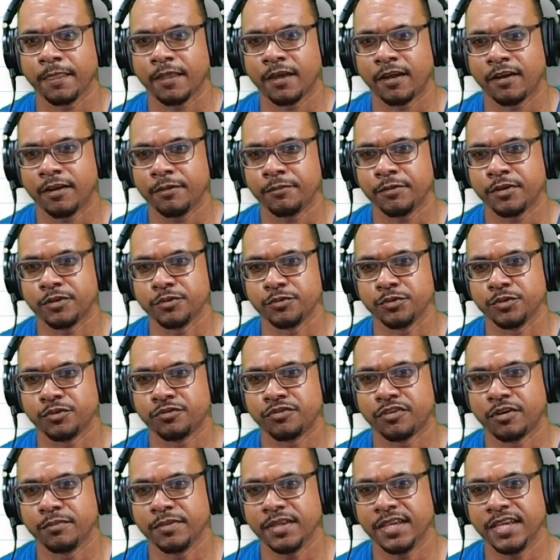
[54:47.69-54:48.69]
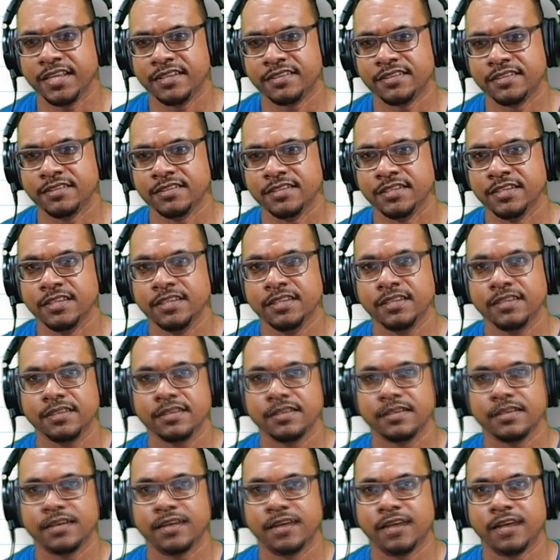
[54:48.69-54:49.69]
All right, because we know from A to D,
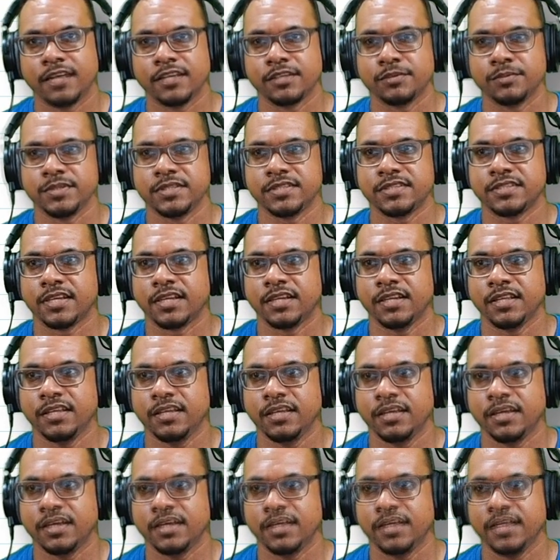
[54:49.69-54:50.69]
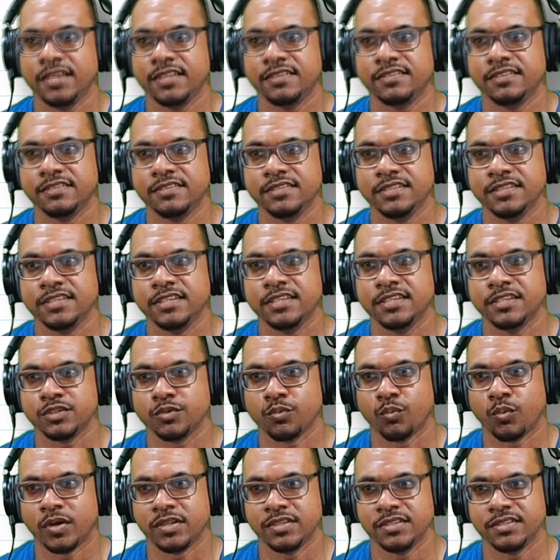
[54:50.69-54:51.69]
as we said here, A to D is
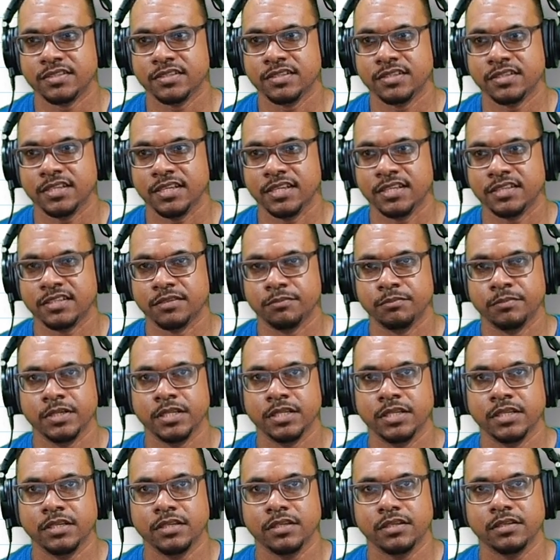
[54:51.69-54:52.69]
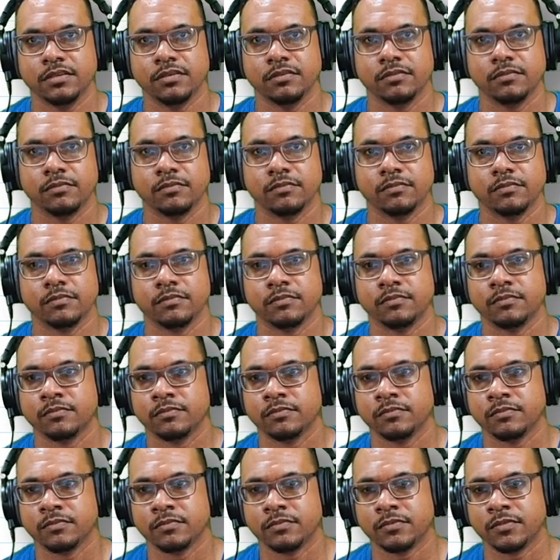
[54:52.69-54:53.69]
1/3 A to B.
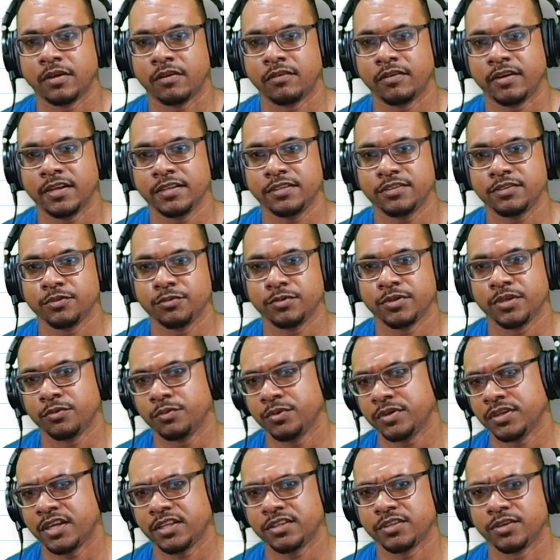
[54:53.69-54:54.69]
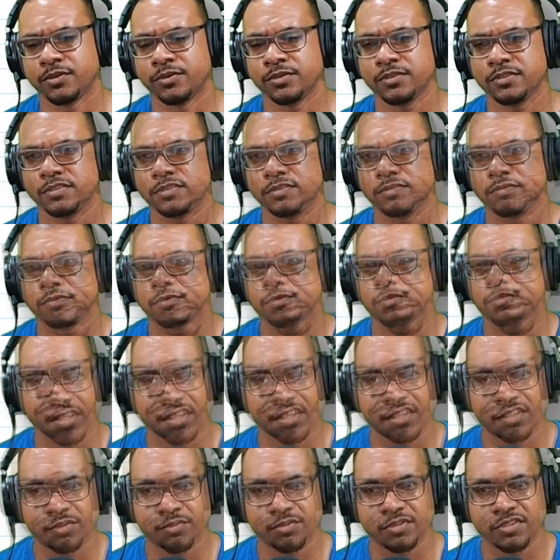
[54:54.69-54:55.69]
All right, so we can work that out. We can
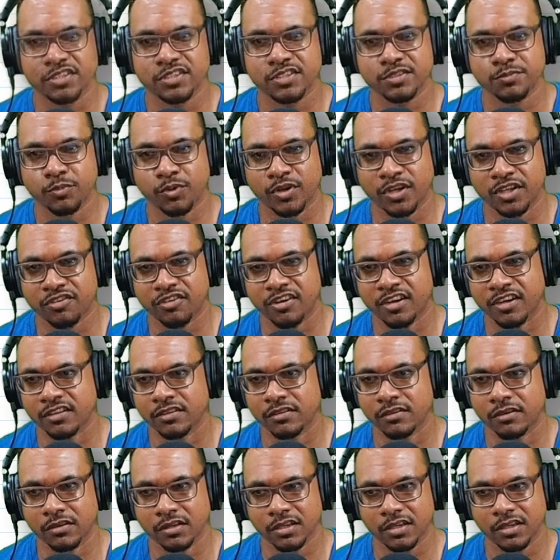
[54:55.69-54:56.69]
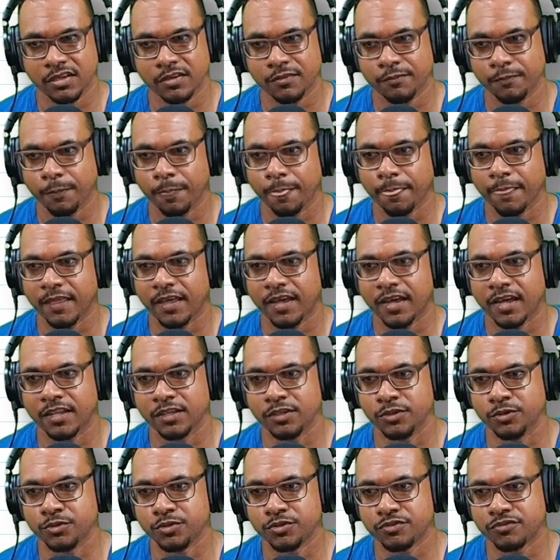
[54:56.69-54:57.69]
just use this smaller triangle down here
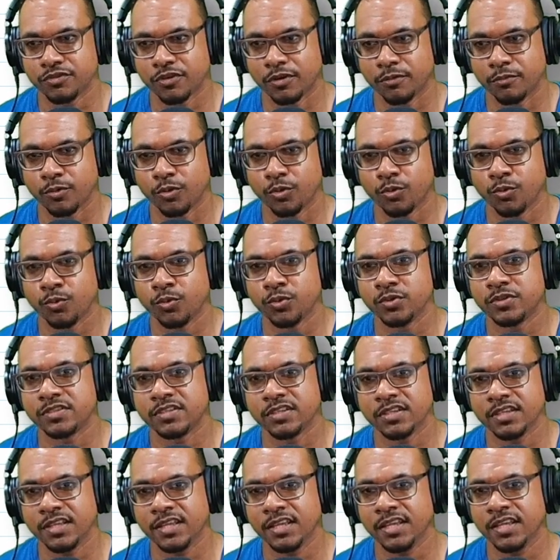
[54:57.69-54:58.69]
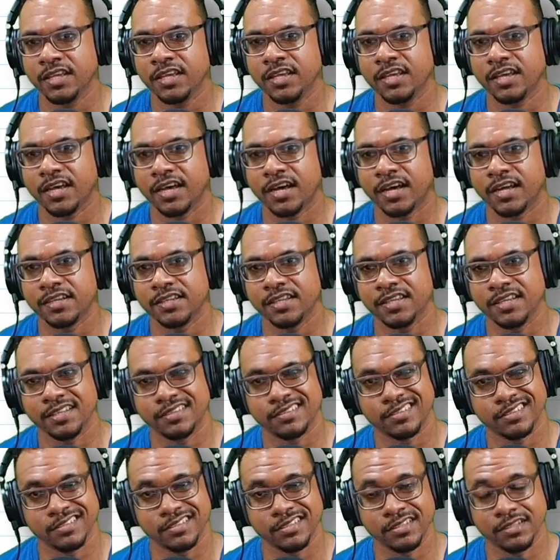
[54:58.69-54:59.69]
and use from O to A and A
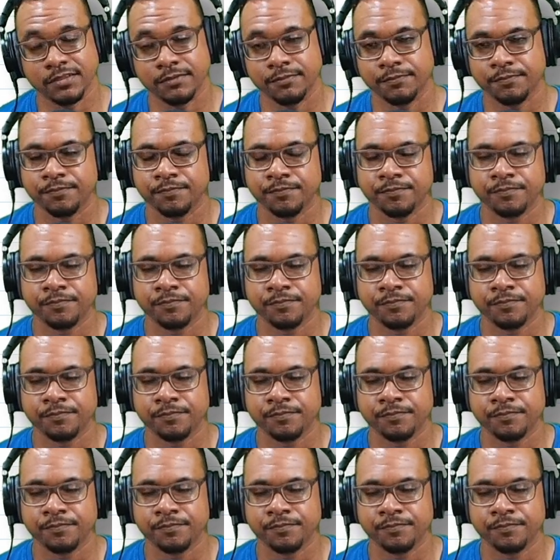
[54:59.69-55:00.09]
to D.